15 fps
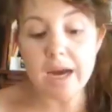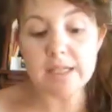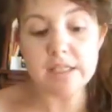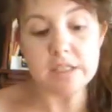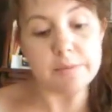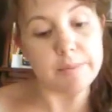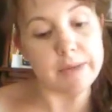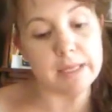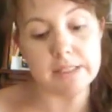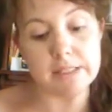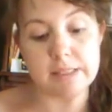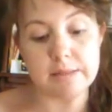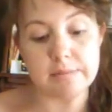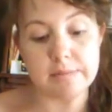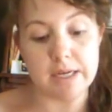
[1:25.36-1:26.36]
I spent
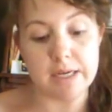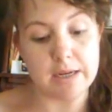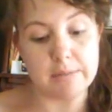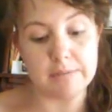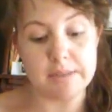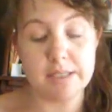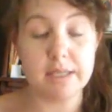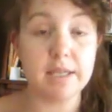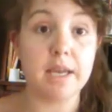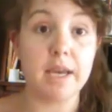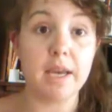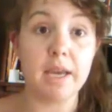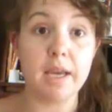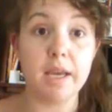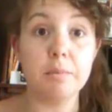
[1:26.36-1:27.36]
some time
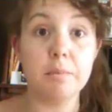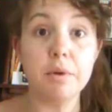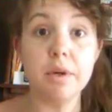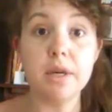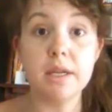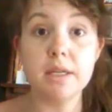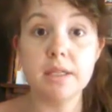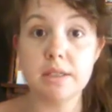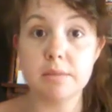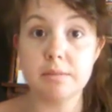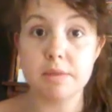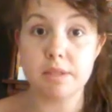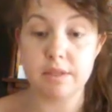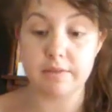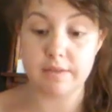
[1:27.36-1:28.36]
today putting
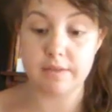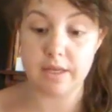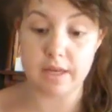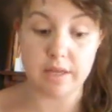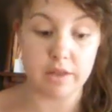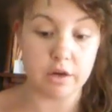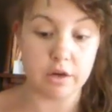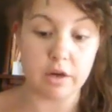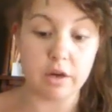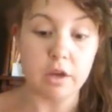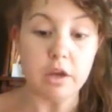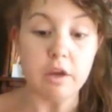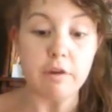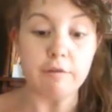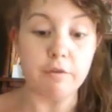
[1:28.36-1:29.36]
some stuff together
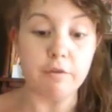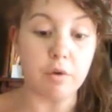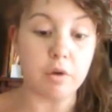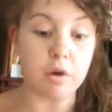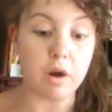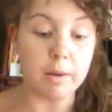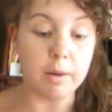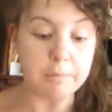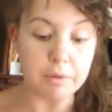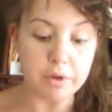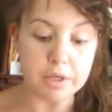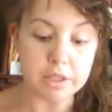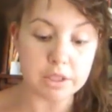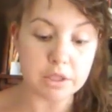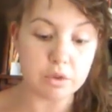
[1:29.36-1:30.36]
for our
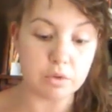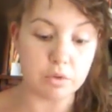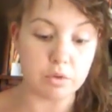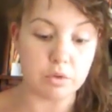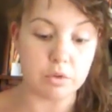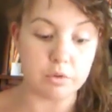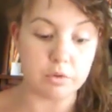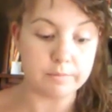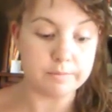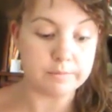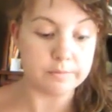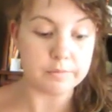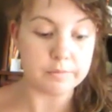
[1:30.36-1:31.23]
preschool.